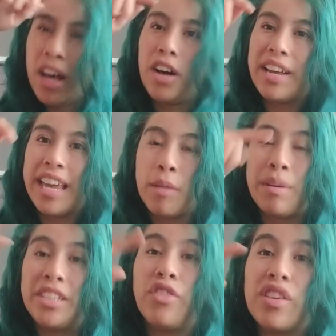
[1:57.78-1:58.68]
I'll hit
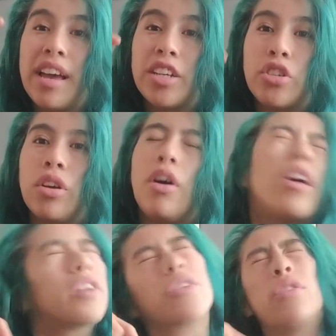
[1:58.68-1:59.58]
myself extra
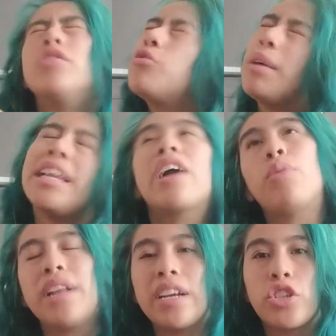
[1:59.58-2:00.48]
hard, or I'll do my neck
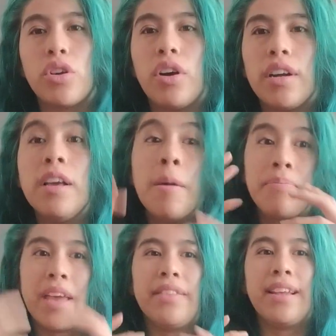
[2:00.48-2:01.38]
one extra hard,
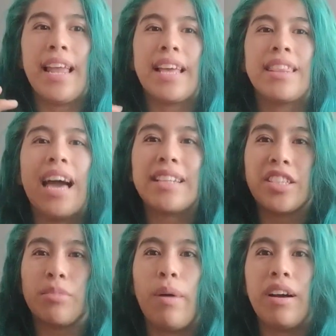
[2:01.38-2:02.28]
and then like that
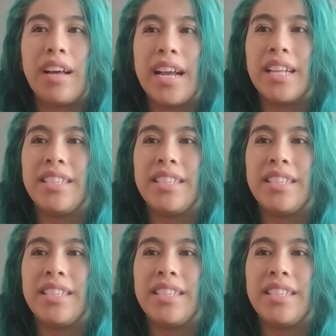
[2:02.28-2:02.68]
spot kind